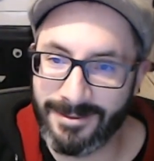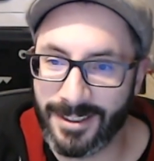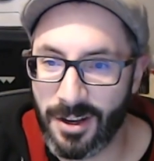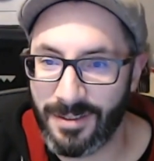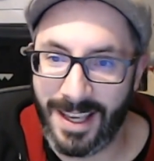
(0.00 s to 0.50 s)

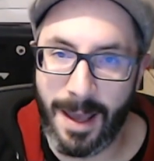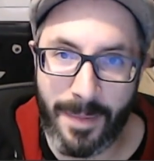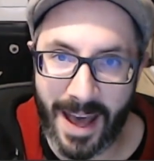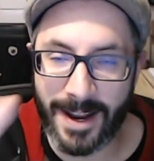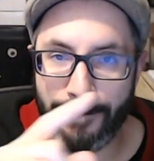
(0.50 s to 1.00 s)
So keep
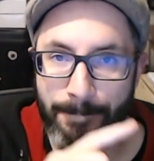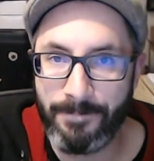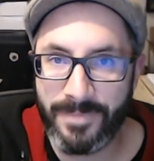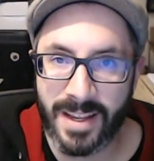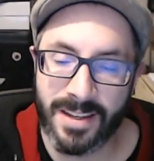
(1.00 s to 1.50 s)
at it.
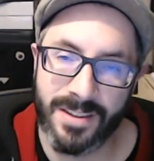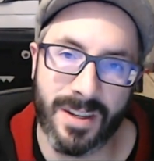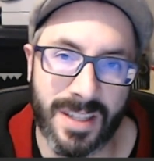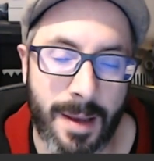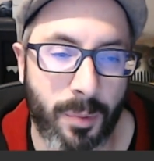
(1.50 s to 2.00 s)

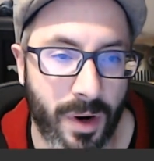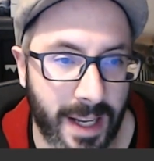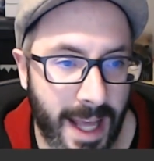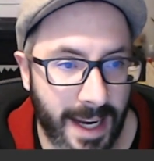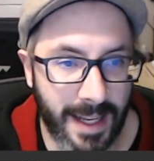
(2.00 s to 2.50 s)
Just keep working
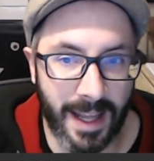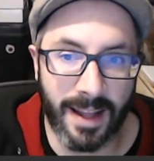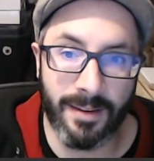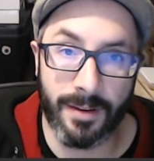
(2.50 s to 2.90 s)
at it.